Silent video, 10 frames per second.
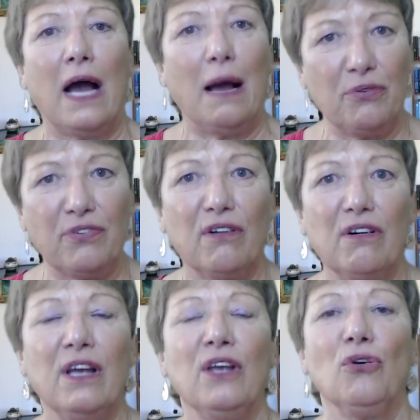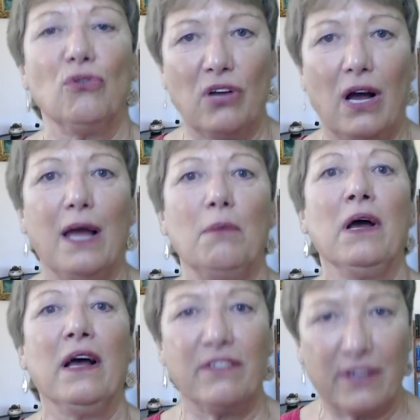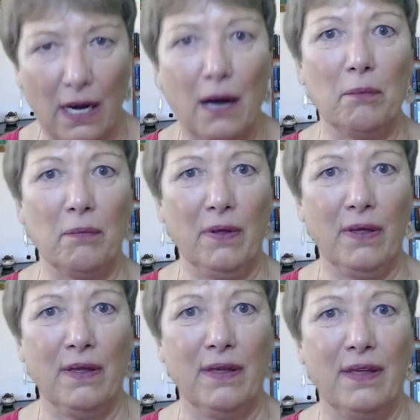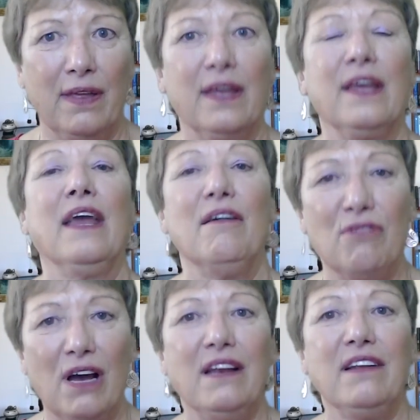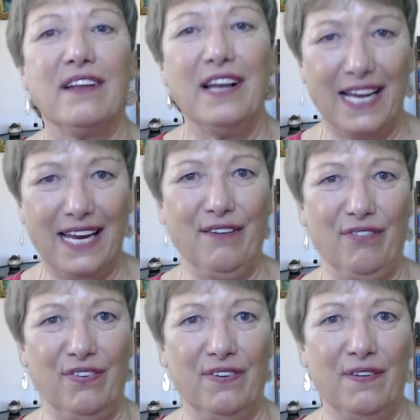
I'm sorry, your time has come. Get ready to leave.